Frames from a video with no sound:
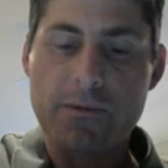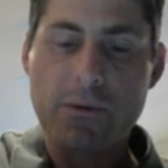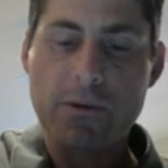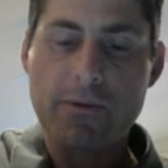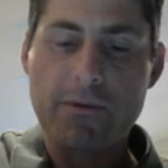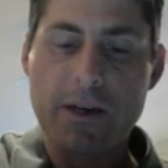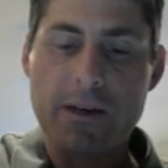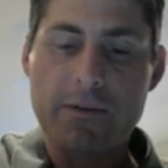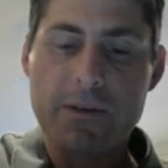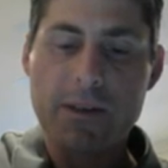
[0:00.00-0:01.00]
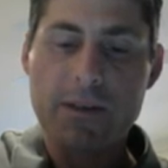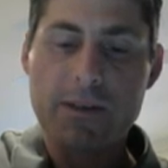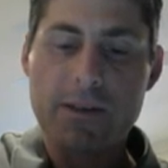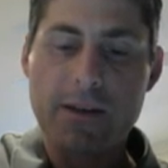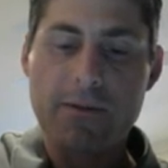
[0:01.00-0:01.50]
4, 5,
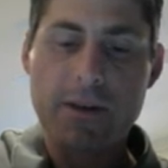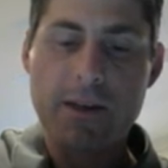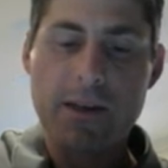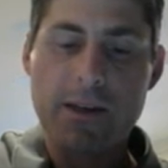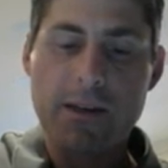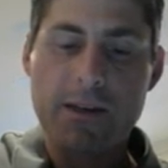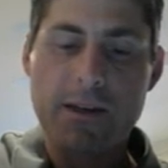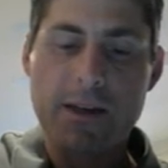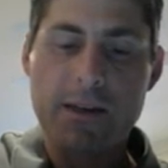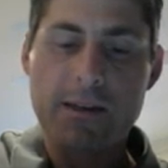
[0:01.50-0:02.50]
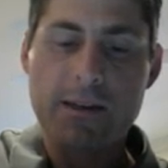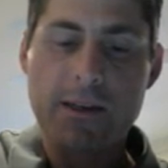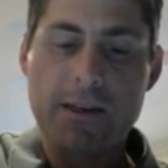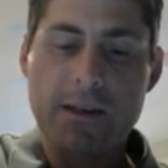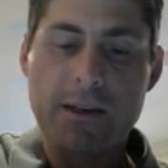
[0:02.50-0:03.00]
6, 7, 8, 9,
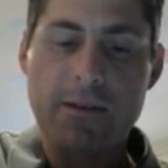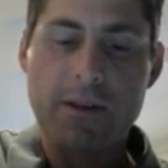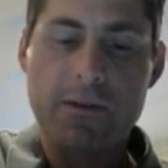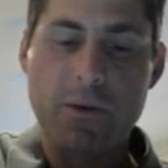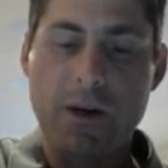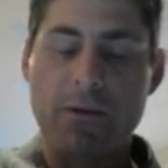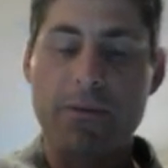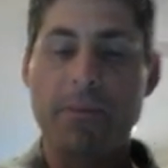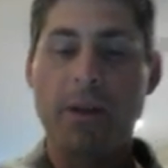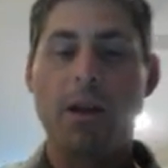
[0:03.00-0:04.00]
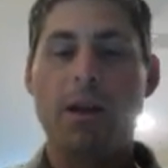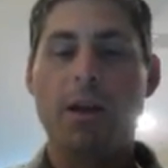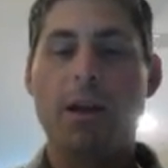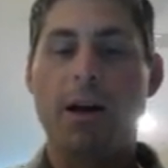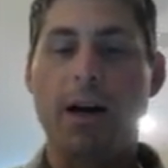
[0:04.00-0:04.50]
10, 11, 12.
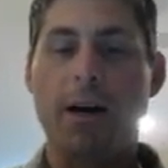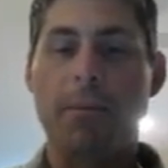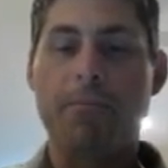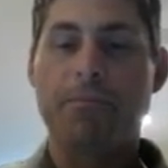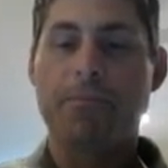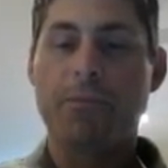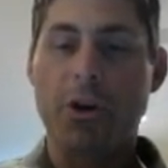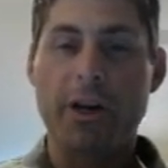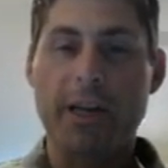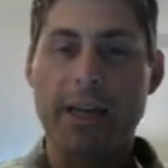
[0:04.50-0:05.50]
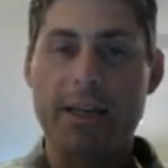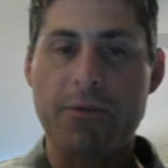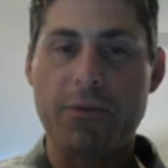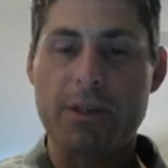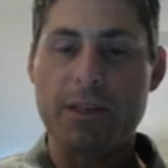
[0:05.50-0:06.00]
You're going to get
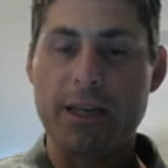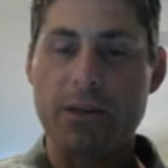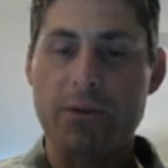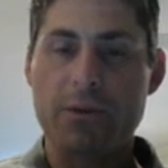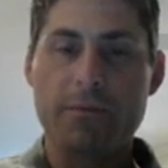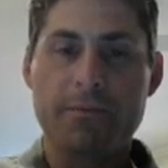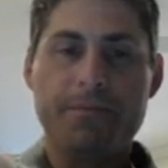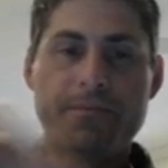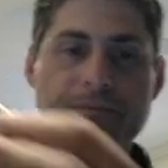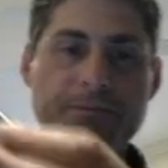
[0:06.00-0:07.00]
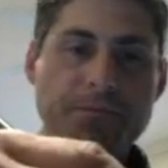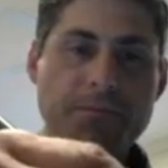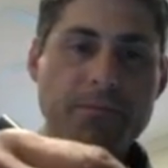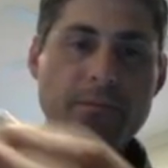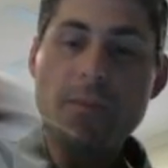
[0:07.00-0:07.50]
different signals.
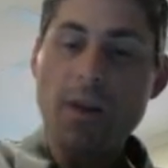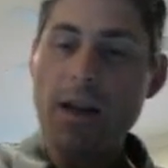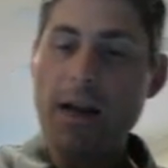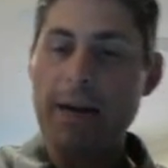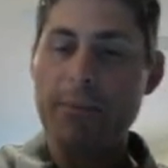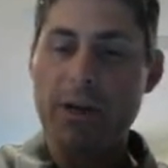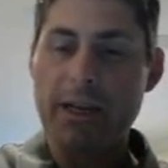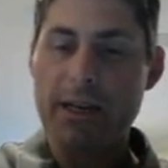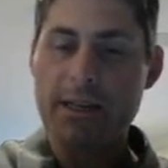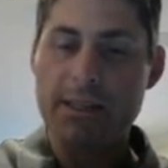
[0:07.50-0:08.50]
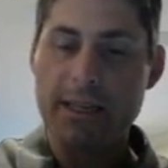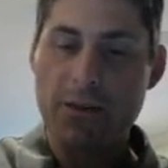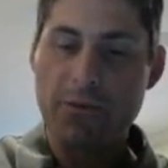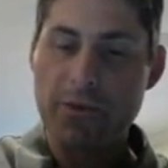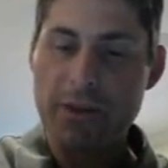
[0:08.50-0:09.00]
I'm going to get a
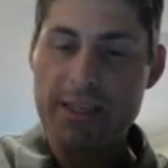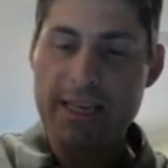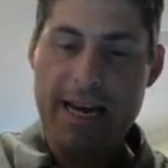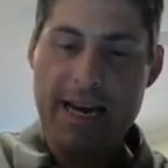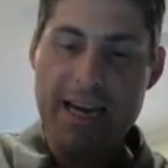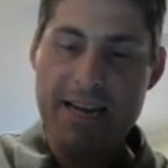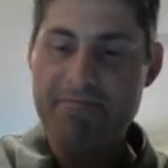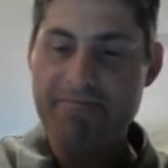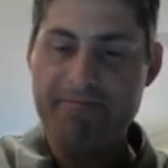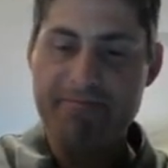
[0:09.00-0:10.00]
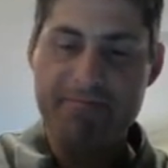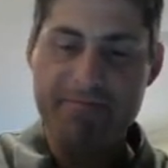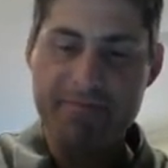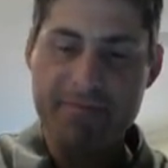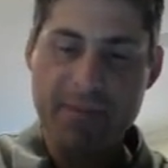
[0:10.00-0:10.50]
signal for this guy,
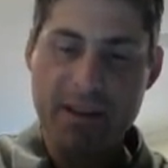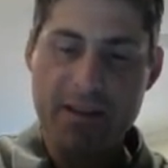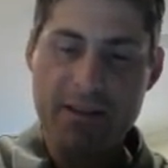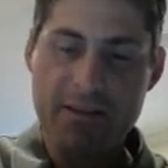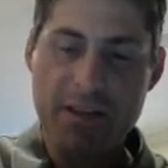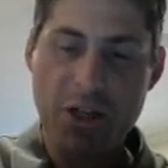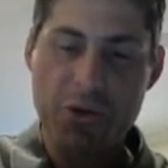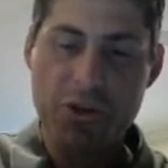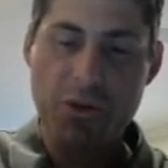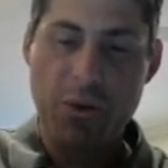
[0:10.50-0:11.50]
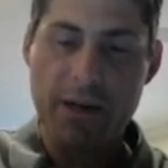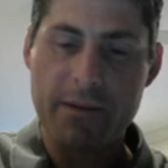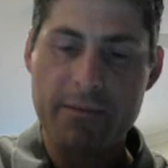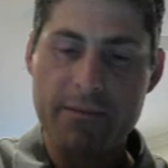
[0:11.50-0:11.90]
close to 1.